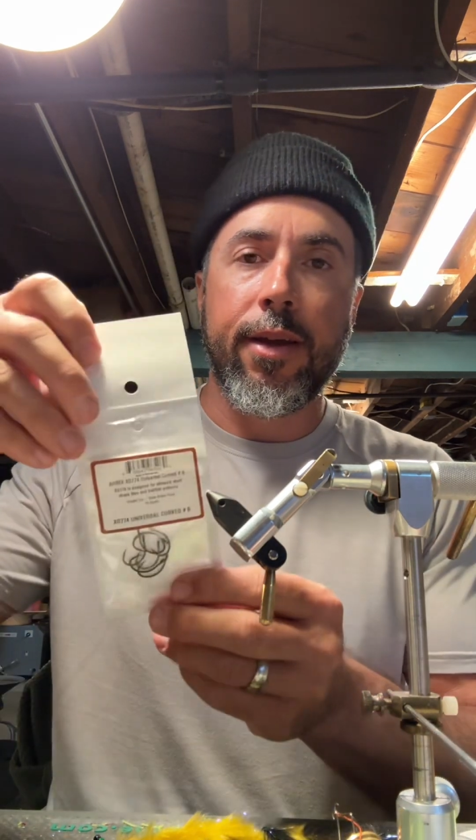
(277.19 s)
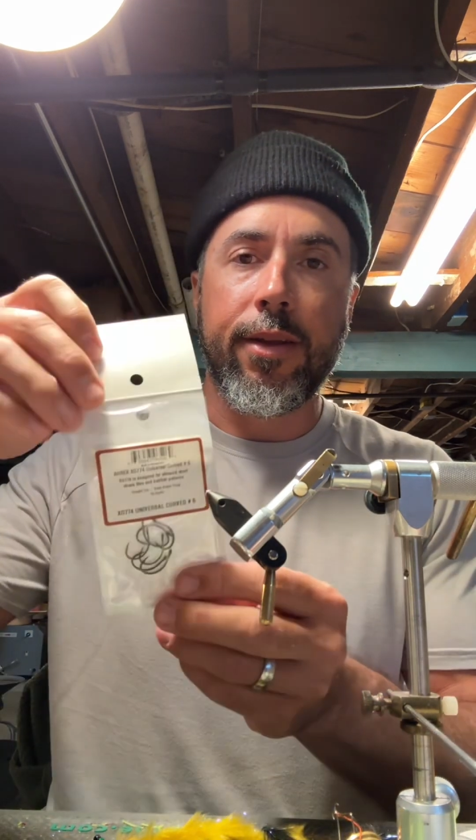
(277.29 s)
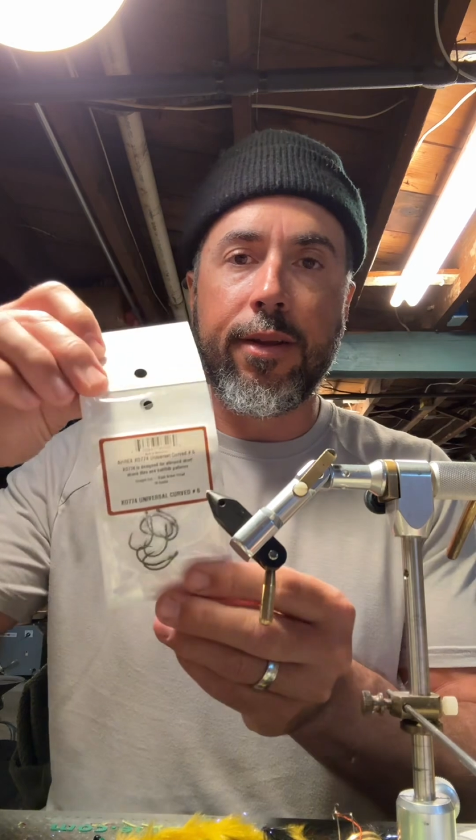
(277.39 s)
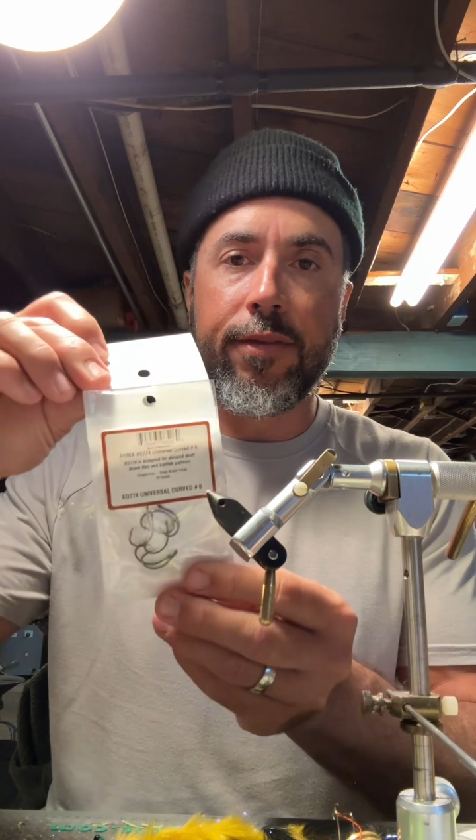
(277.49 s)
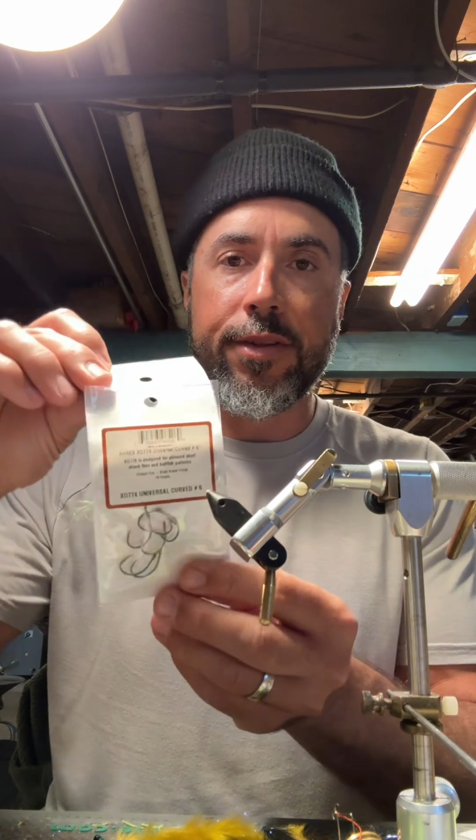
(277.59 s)

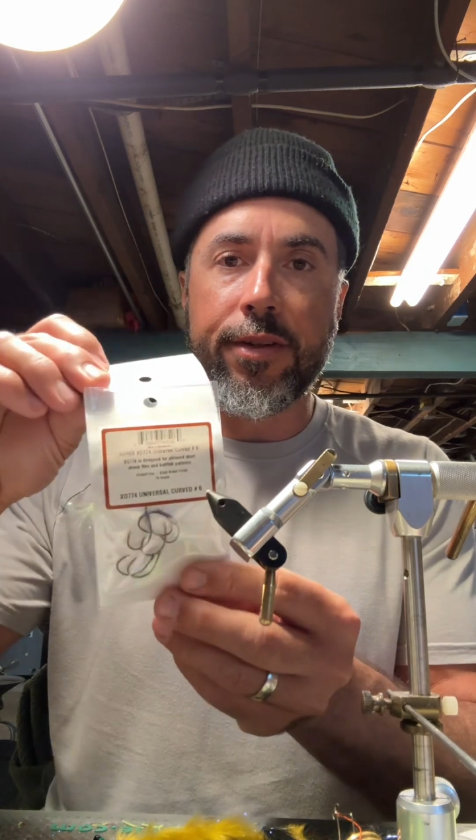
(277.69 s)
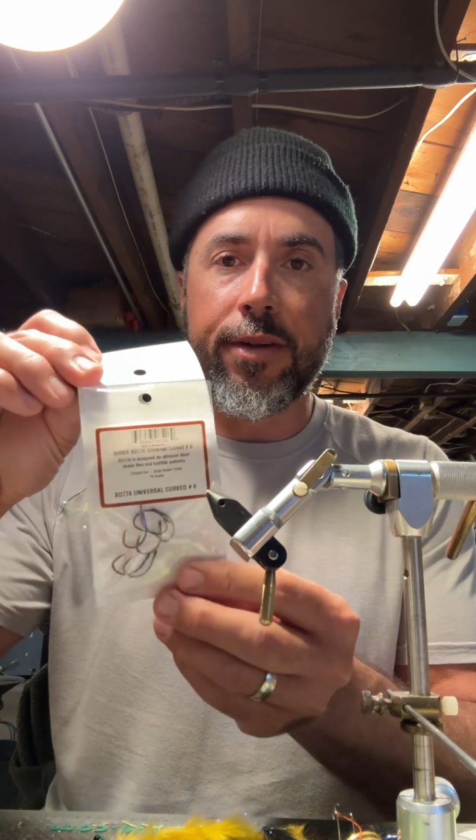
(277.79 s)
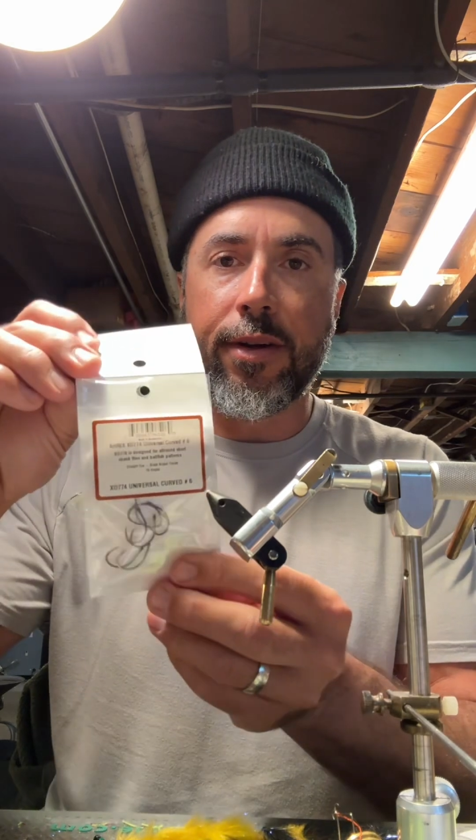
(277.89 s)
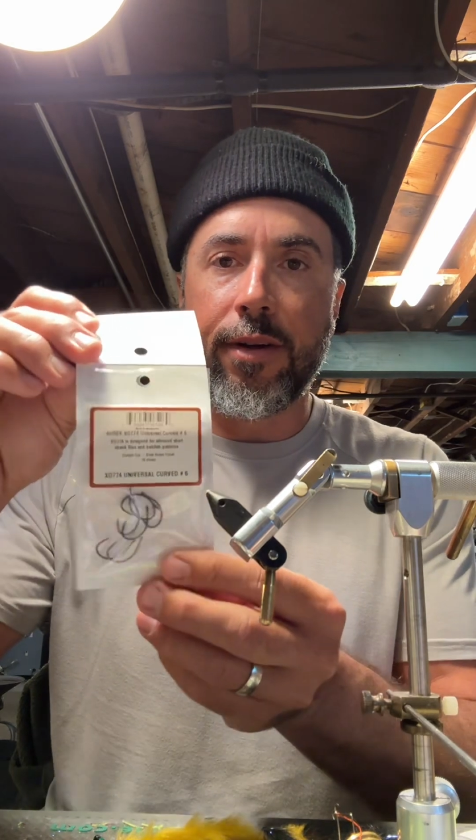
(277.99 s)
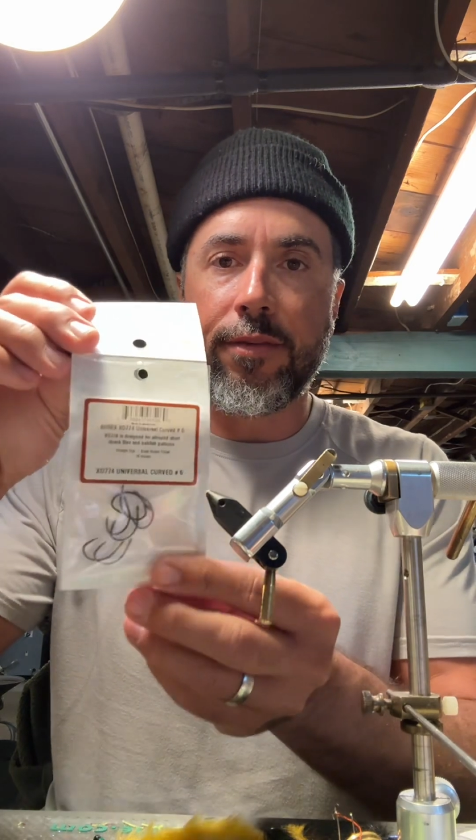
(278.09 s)
universal
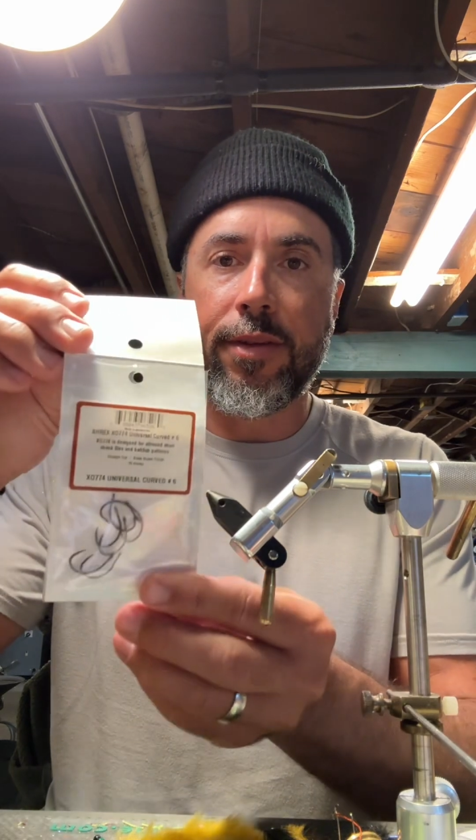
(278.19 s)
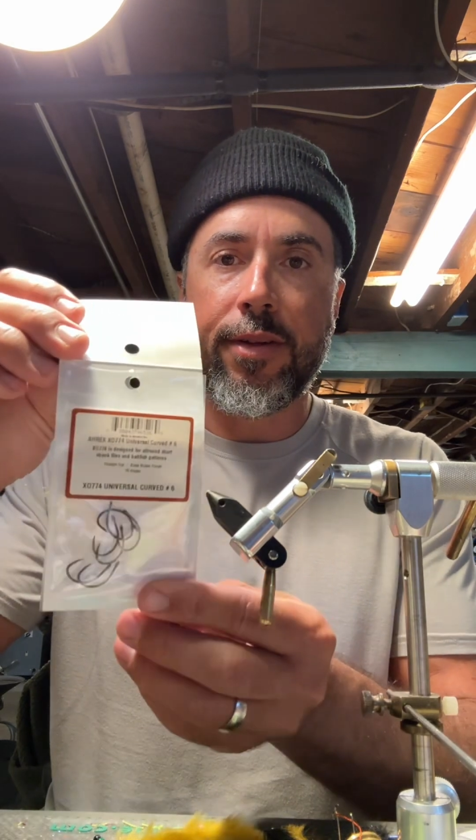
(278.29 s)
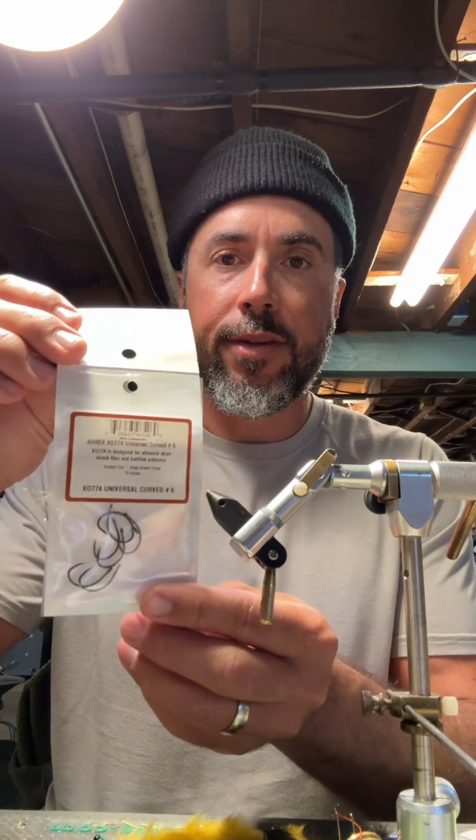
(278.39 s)
curved,